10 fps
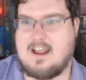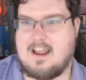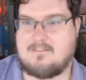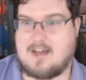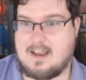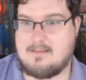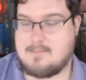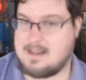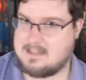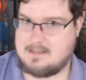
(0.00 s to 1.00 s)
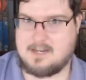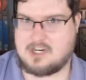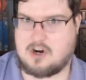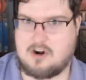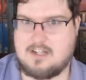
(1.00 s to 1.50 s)
If I made them
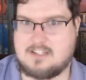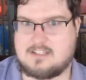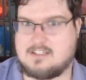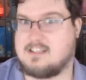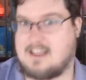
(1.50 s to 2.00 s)
incarnates,